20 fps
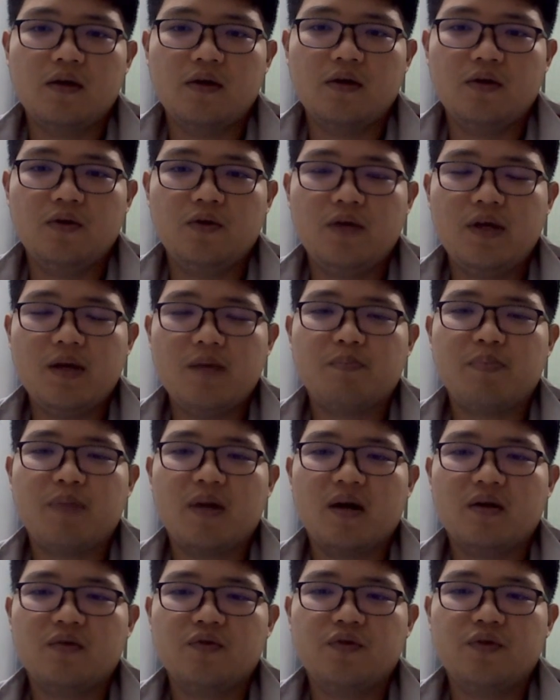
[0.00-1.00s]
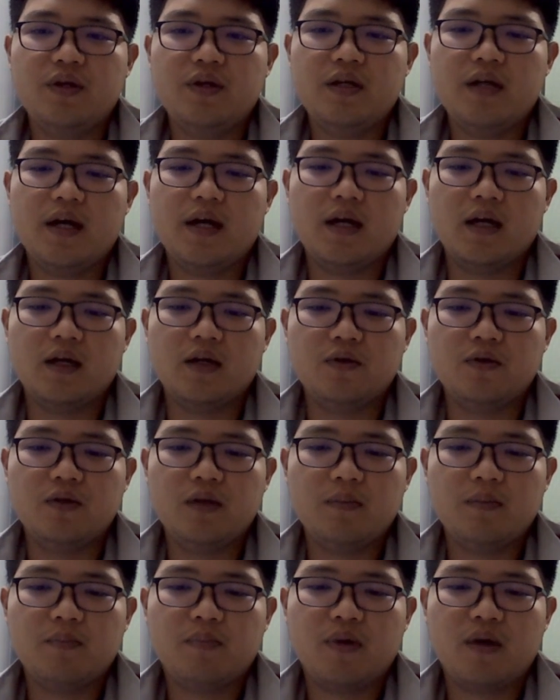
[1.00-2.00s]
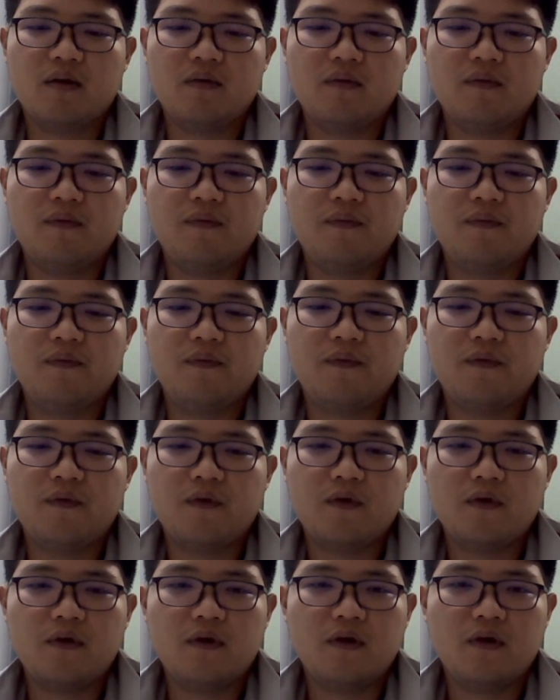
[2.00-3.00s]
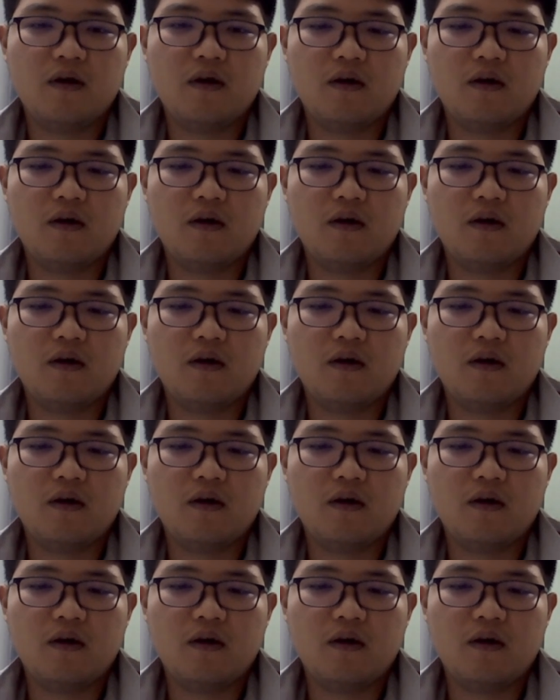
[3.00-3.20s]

unit part 3 and unit part 4